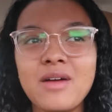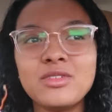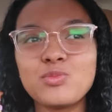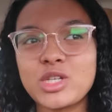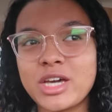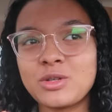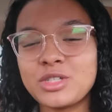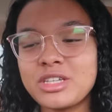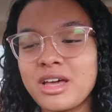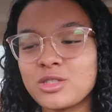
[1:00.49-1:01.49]
haven't
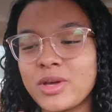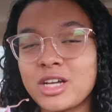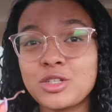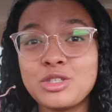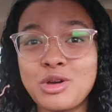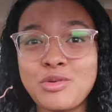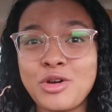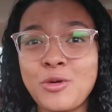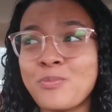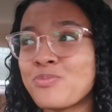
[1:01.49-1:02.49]
titled it yet, so I actually don't
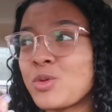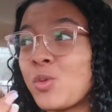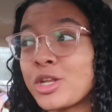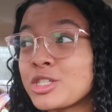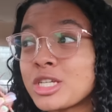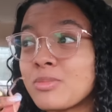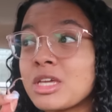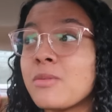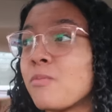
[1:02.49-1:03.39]
know what it's gonna be,